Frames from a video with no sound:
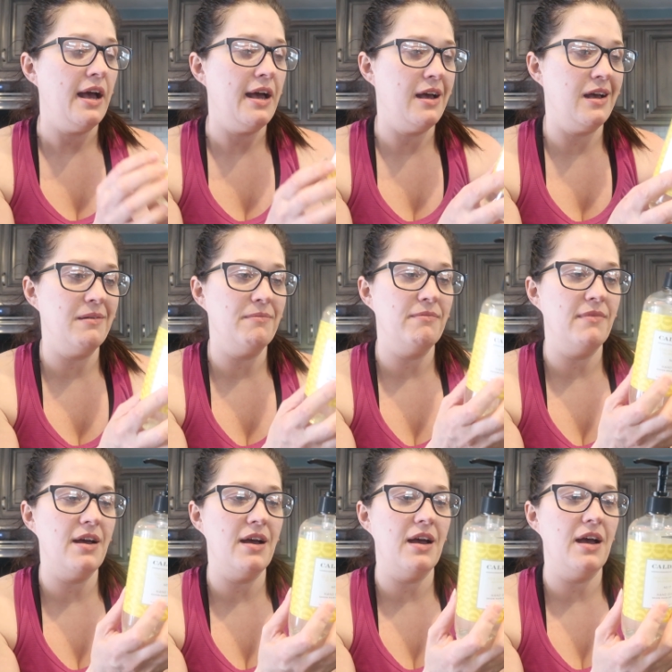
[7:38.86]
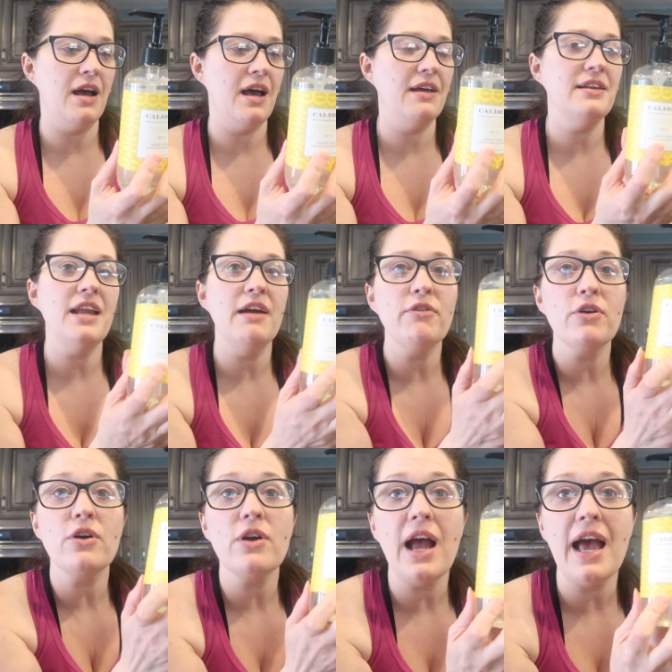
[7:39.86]
Um, I
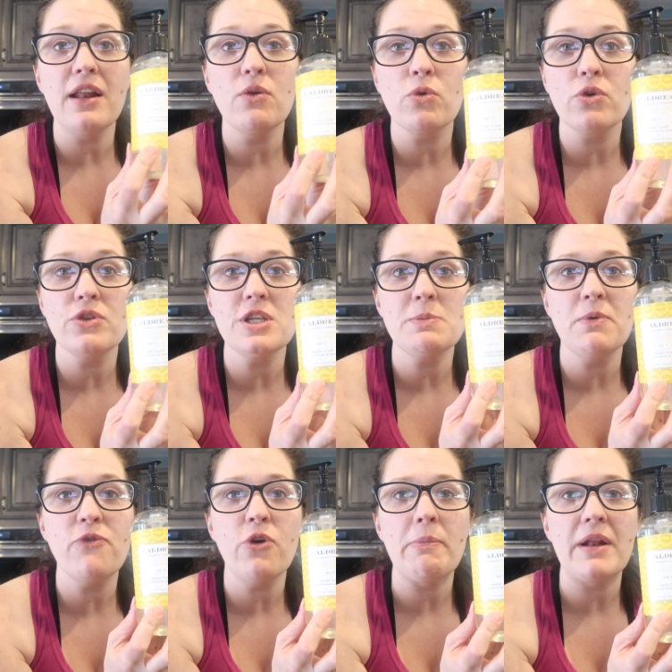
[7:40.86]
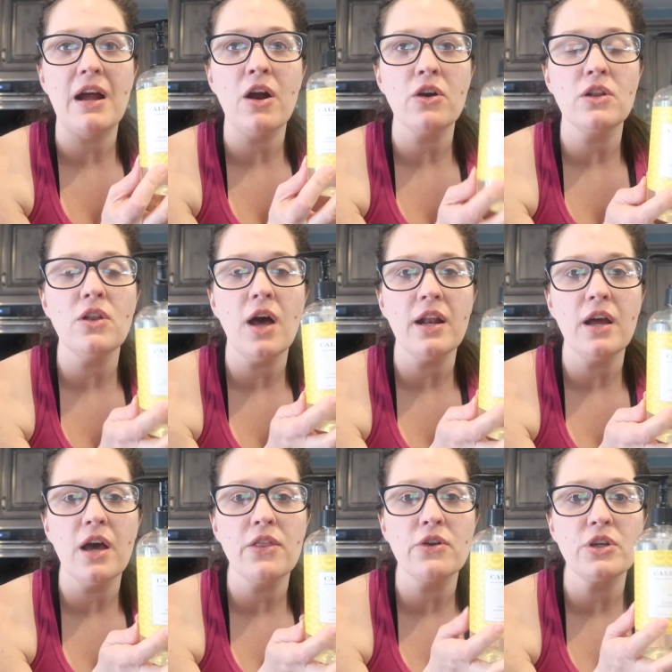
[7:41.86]
never had ordered this before, but I heard a lot of
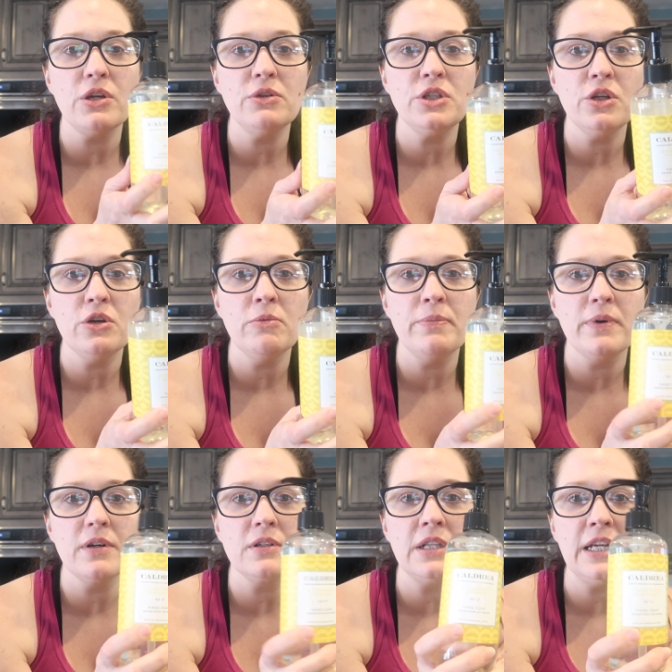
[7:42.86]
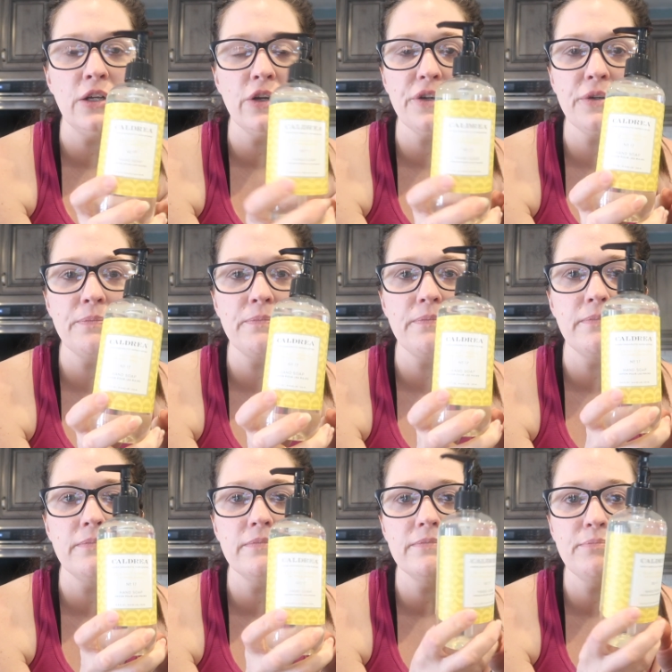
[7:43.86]
other YouTube cleaner
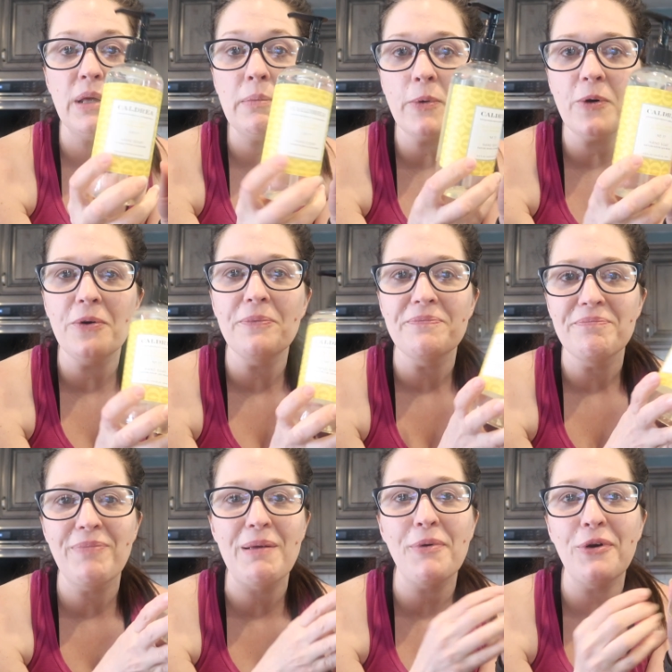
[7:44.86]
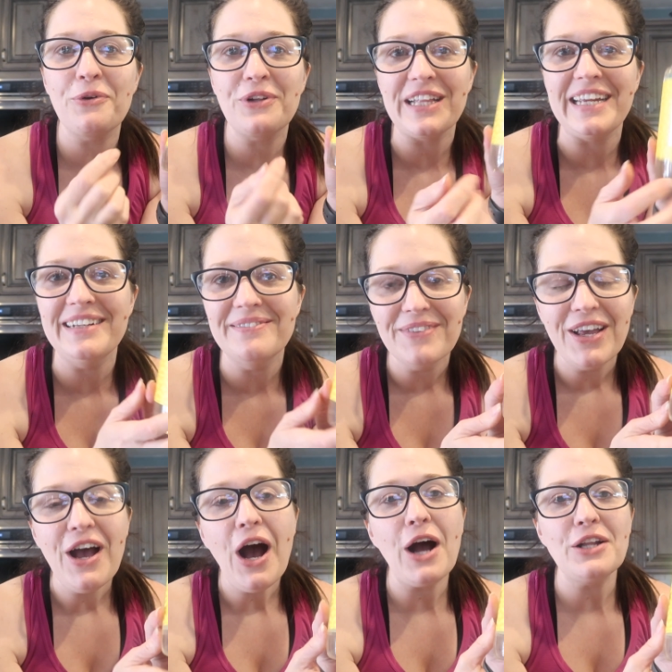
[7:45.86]
people, people who clean
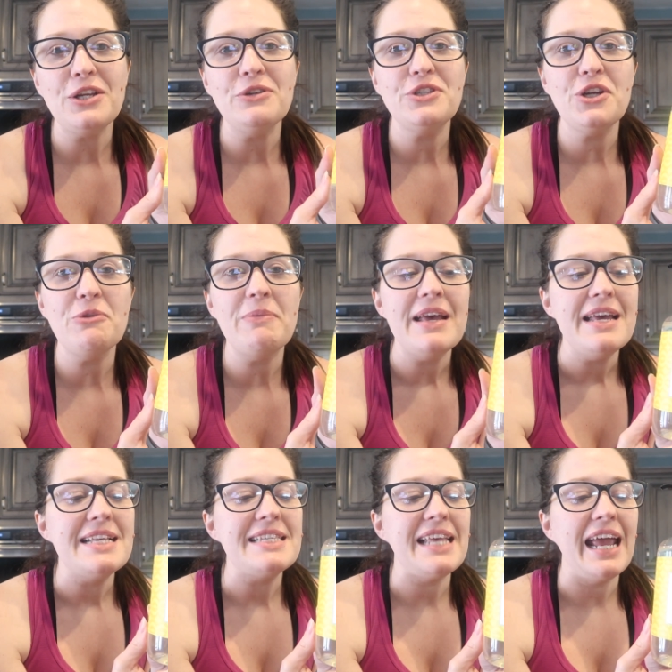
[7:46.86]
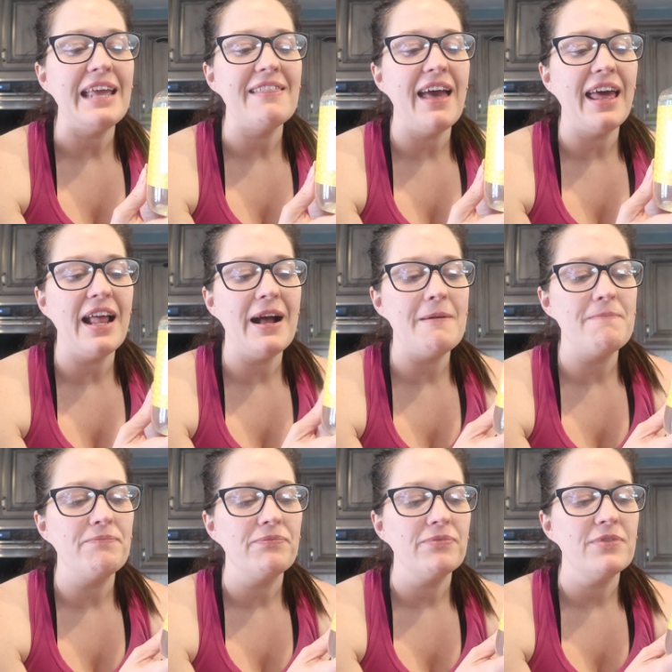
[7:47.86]
on YouTube say that
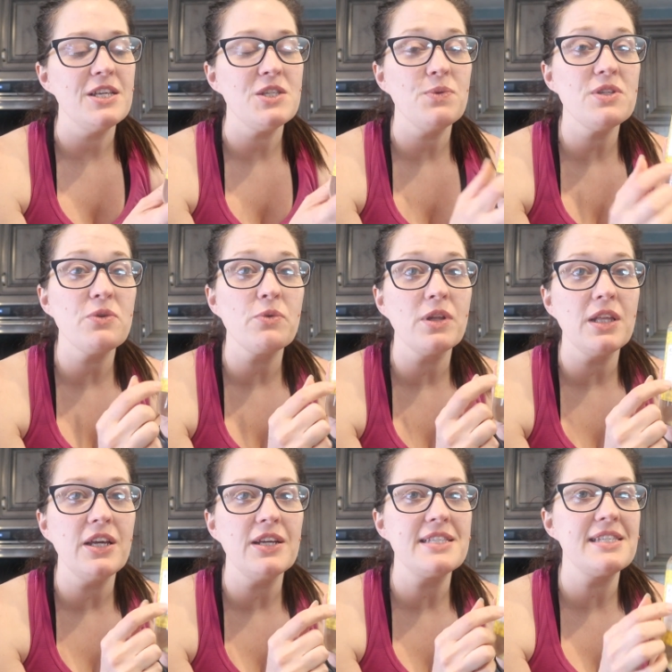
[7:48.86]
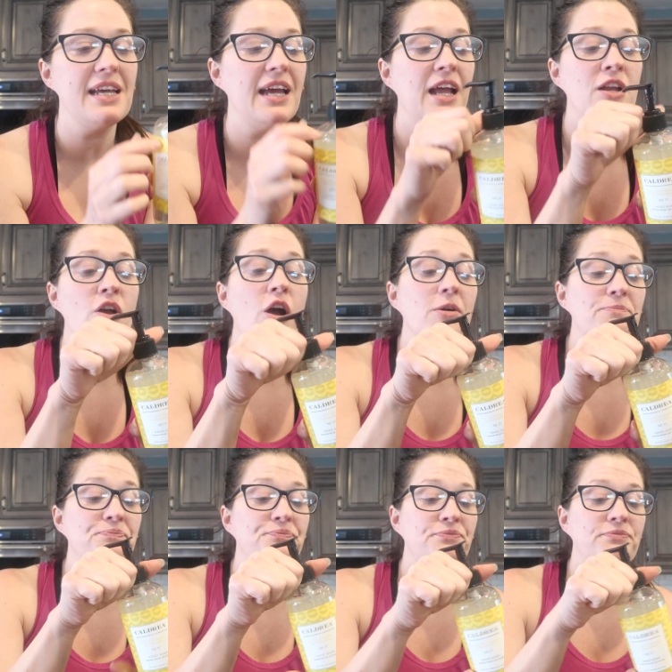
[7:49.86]
um, this was a really good scent and
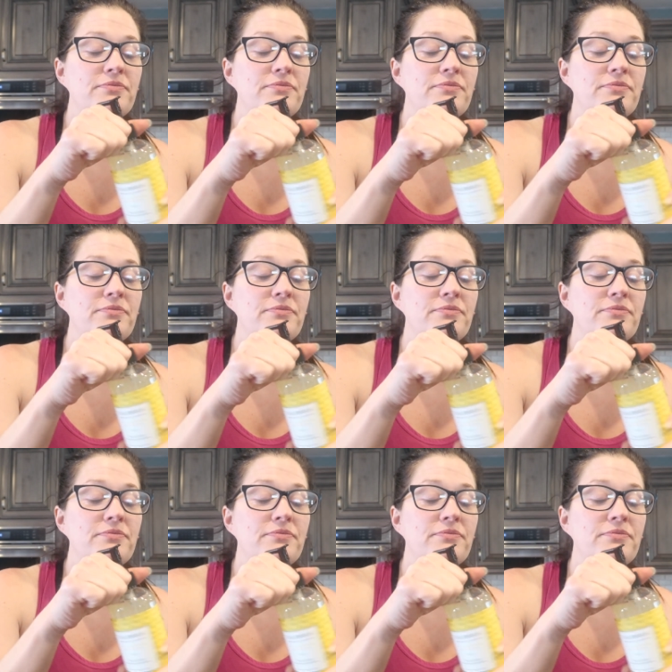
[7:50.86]
y'all,